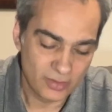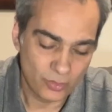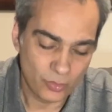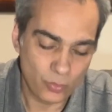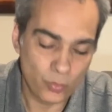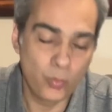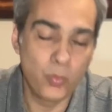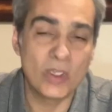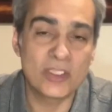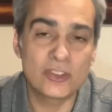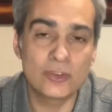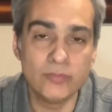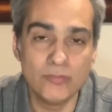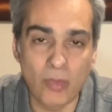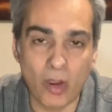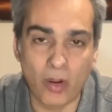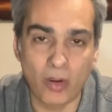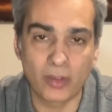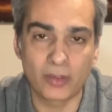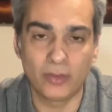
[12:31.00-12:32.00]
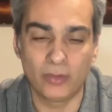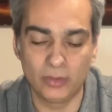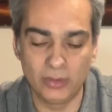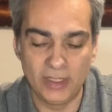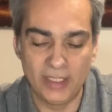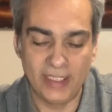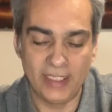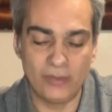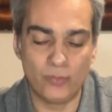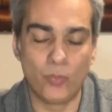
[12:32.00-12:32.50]
which model
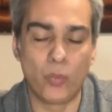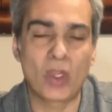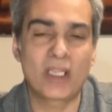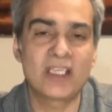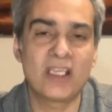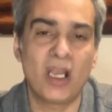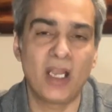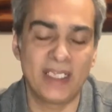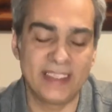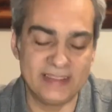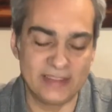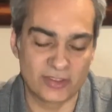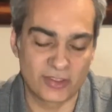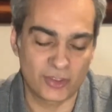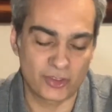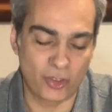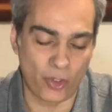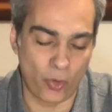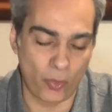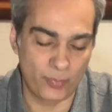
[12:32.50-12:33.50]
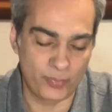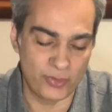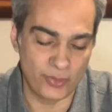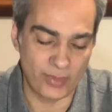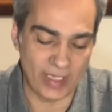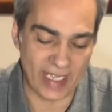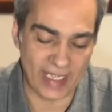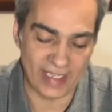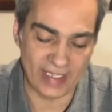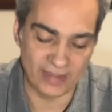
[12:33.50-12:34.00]
and what kind of scope you
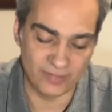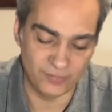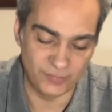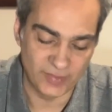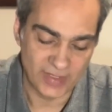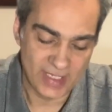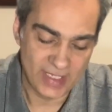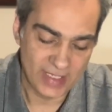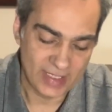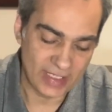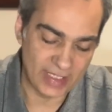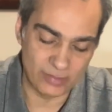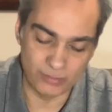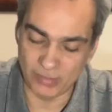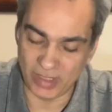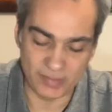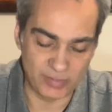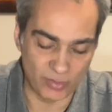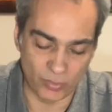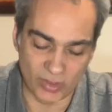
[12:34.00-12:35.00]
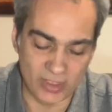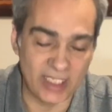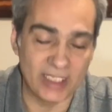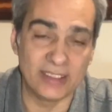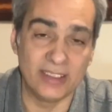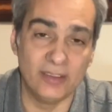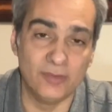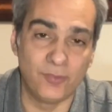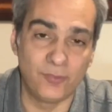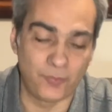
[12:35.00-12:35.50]
have and maybe what kind
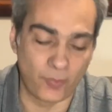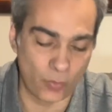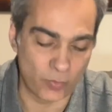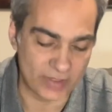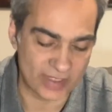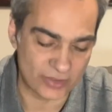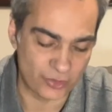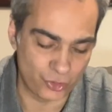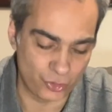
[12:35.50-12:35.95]
of focus